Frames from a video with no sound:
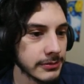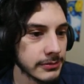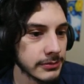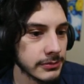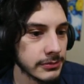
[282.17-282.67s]

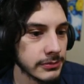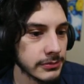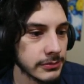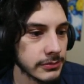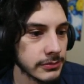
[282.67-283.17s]

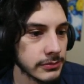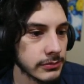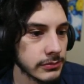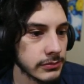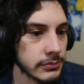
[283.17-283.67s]

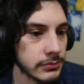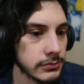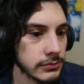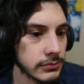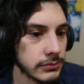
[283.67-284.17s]

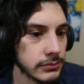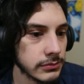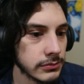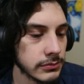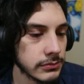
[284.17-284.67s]
Nobody speaks.